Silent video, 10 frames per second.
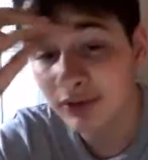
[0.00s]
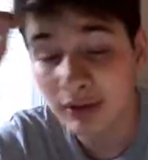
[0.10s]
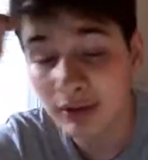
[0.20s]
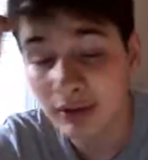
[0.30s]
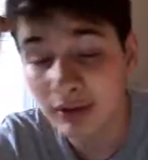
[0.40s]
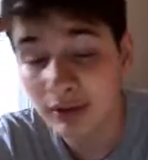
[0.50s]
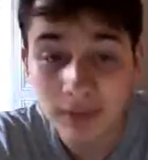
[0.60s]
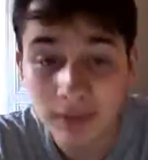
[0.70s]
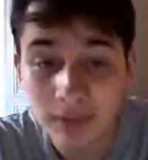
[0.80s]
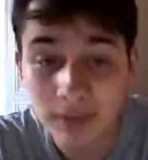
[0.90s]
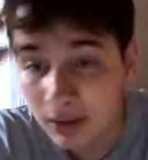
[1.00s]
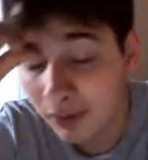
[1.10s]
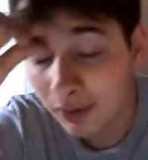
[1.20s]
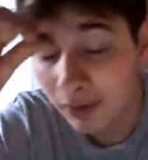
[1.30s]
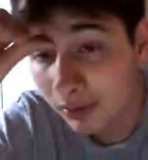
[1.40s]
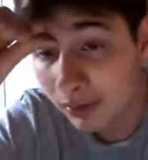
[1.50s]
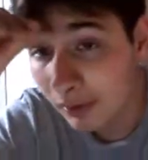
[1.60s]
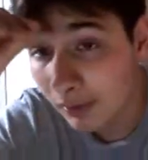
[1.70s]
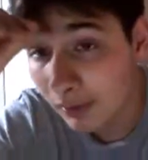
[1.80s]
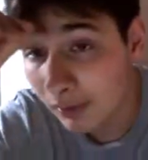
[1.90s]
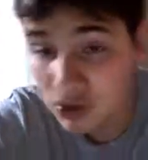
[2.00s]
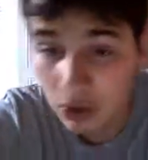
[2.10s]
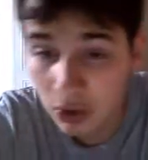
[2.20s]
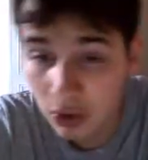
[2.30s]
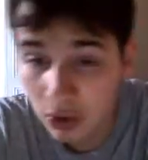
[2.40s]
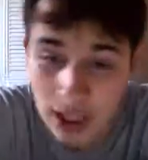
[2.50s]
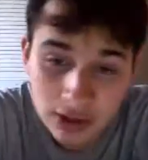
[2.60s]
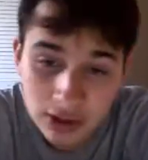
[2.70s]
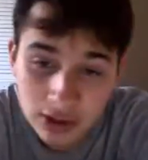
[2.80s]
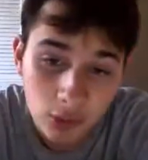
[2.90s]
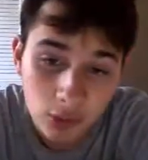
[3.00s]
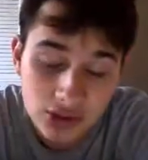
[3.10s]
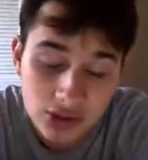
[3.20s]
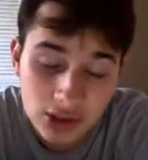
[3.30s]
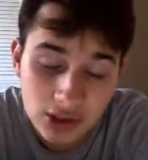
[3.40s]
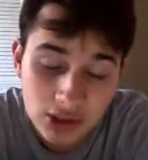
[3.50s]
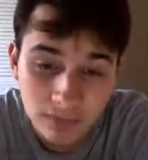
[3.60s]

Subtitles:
only one person. It's for all the people of it.